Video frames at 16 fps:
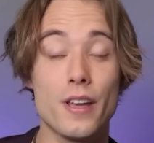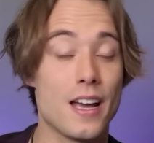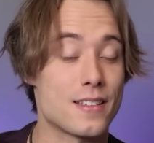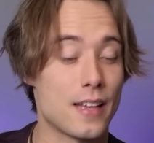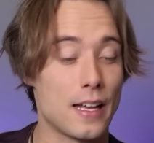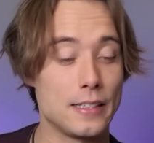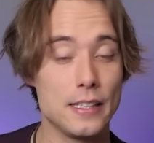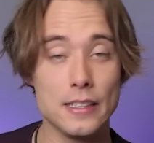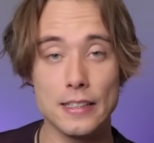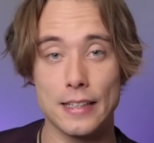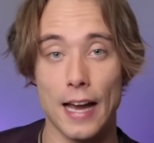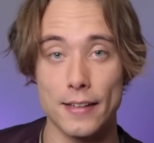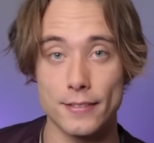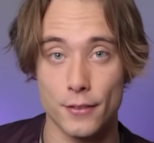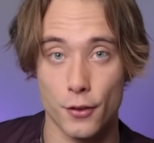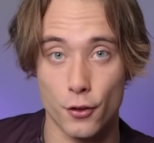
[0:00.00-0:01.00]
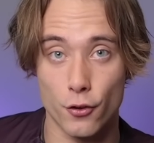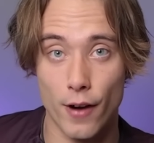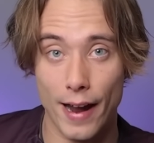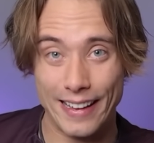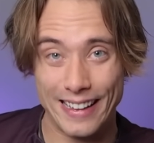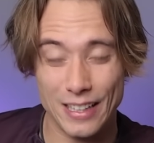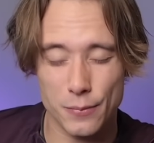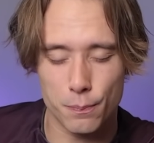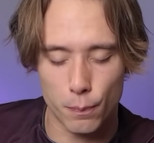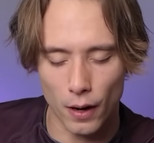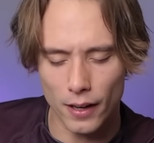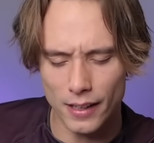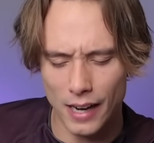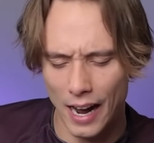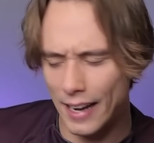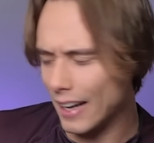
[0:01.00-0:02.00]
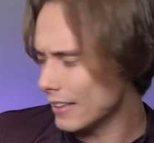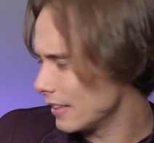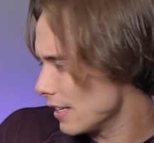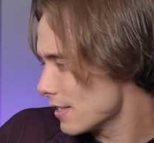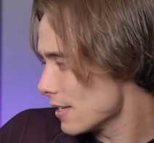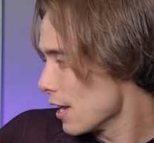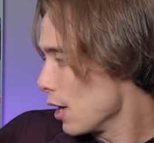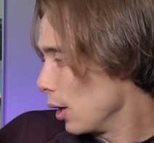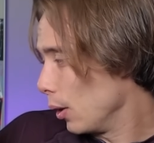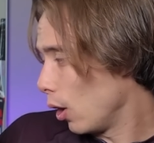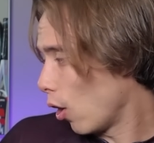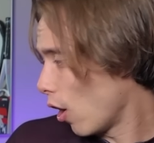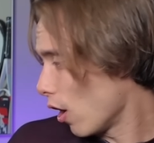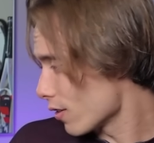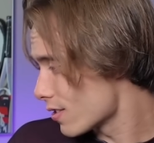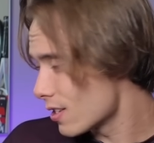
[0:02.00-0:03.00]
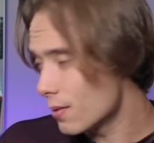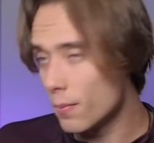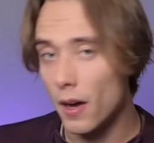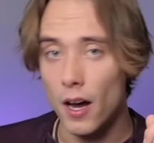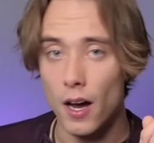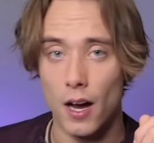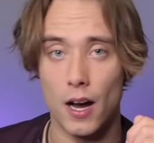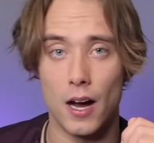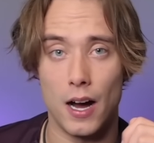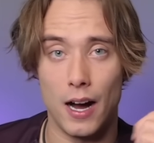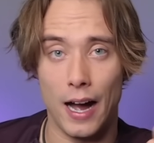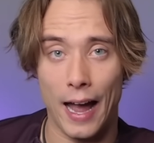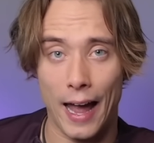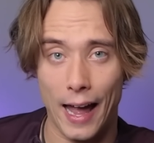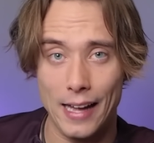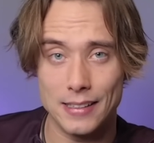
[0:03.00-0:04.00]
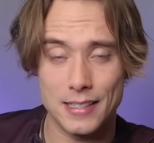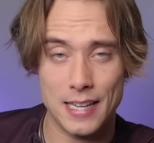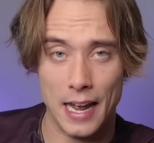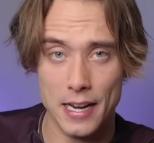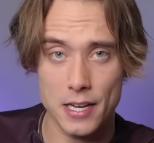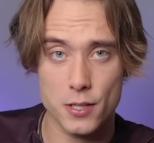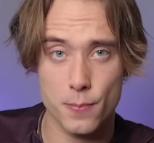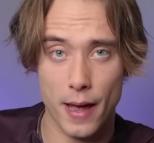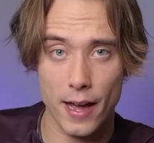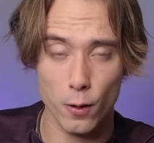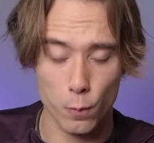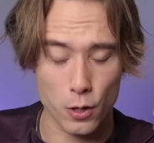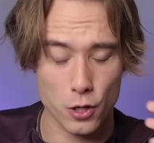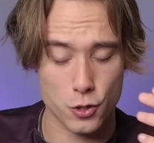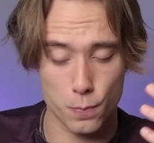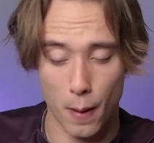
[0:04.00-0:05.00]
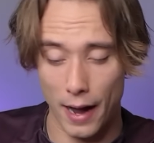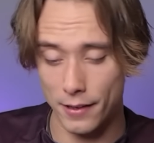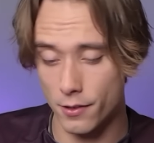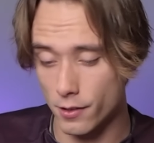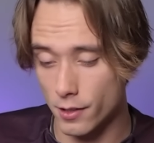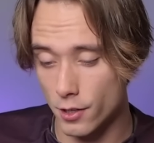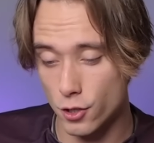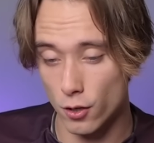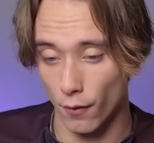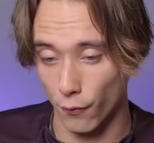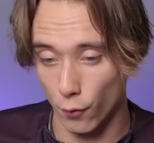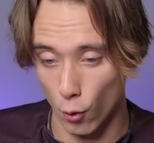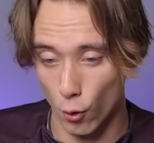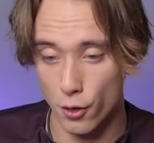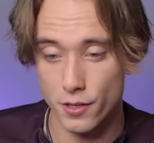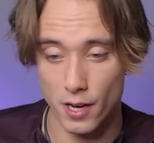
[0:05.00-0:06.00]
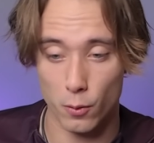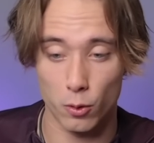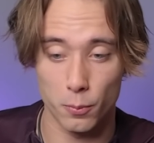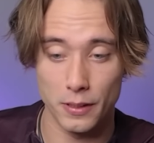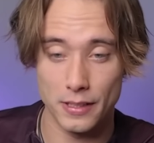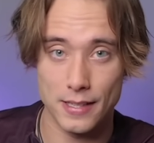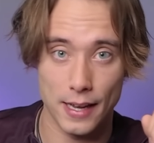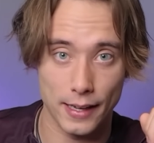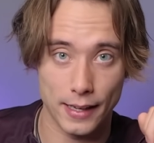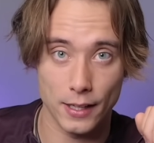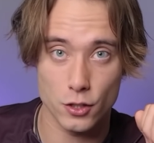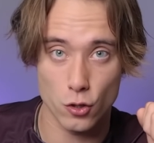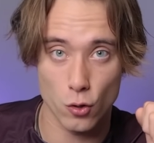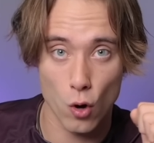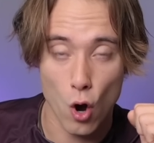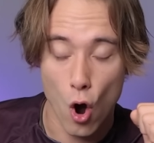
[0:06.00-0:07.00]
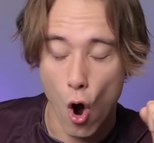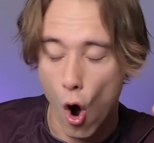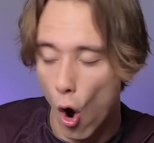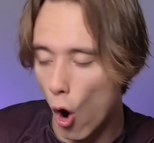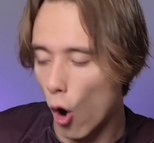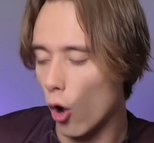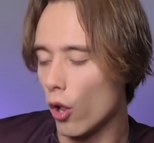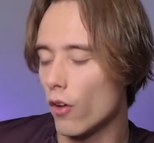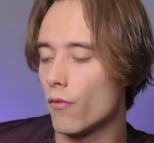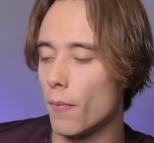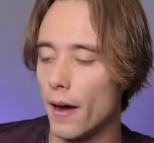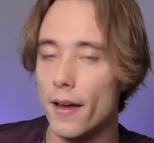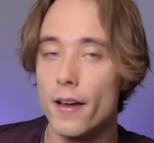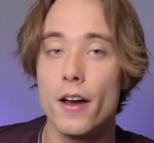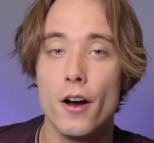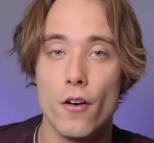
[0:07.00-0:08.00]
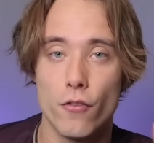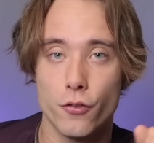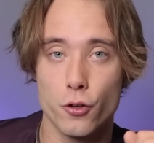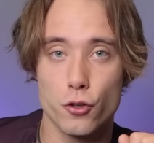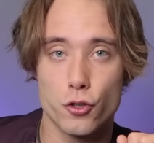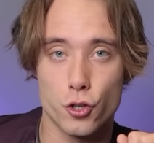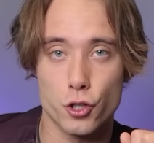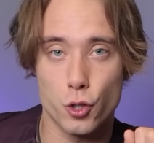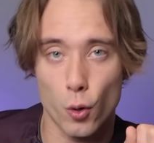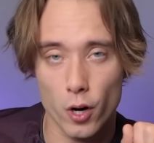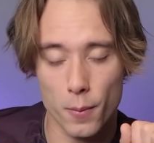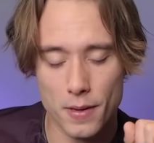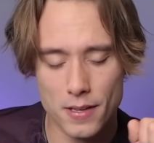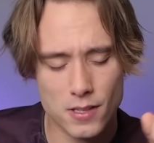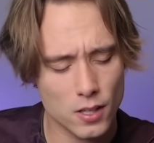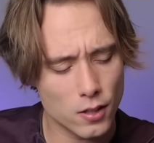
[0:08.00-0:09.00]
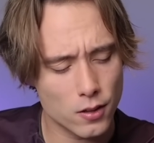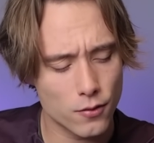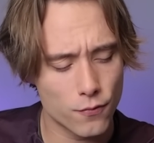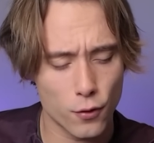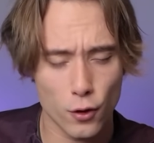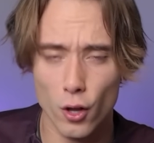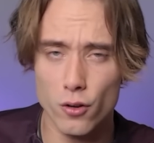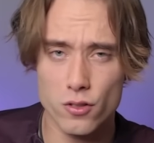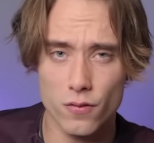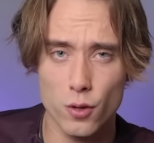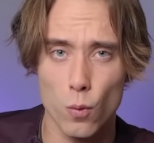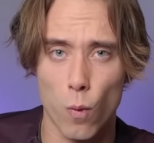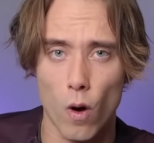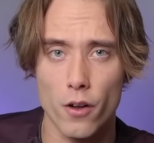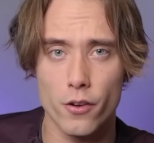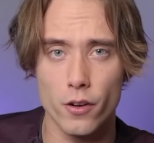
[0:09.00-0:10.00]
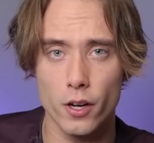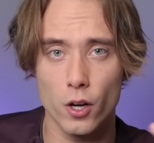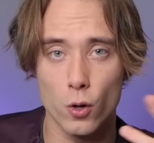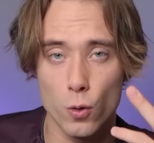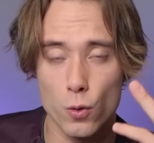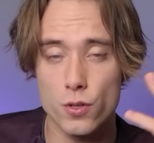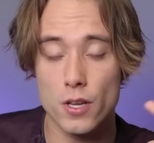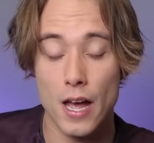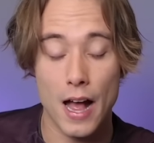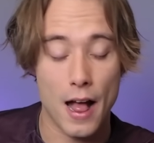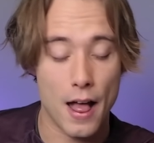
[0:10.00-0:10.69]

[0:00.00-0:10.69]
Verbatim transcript: yes, I didn't get the racket, but I got this awesome uh, head tennis bag which by tradition of course I will be taking to all of my future tournaments and for those of you wondering who's